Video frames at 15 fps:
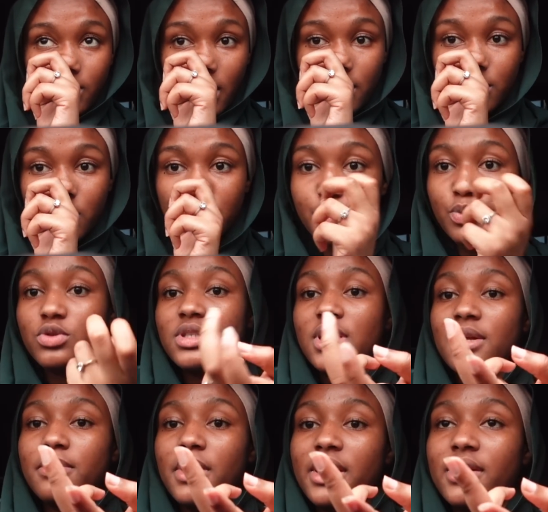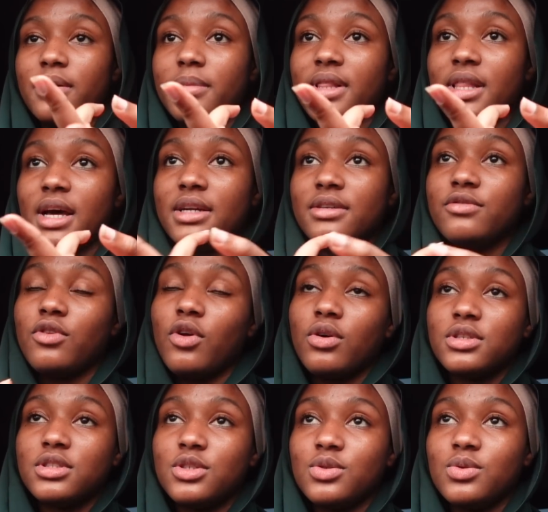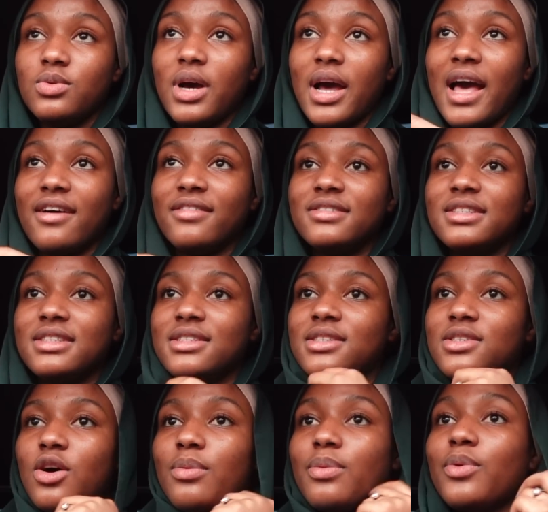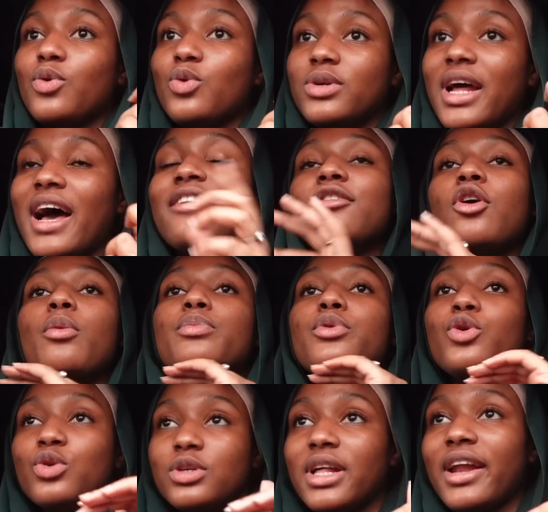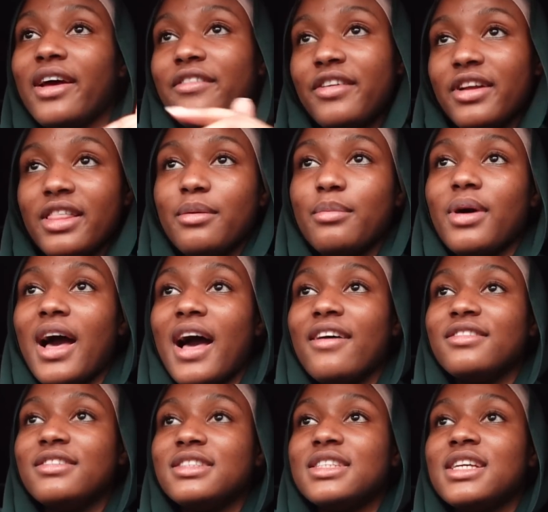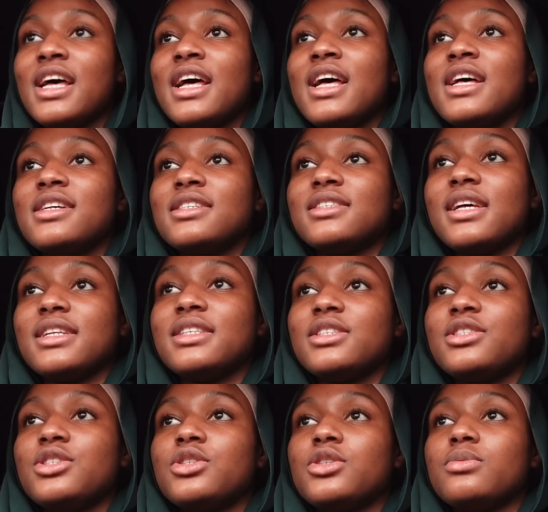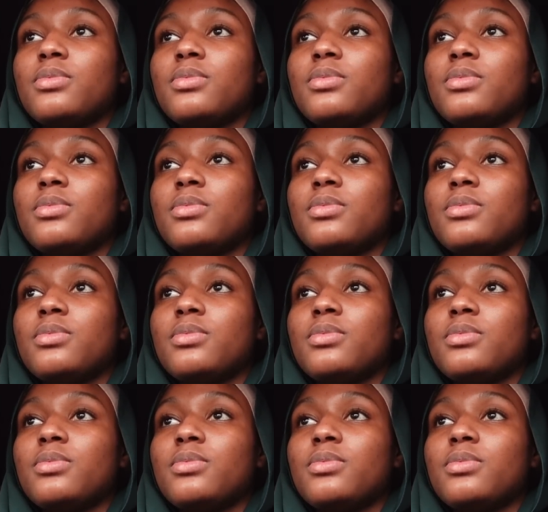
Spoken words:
I just posted my Ramadan vlog too. I've uploaded everything, but haven't set it to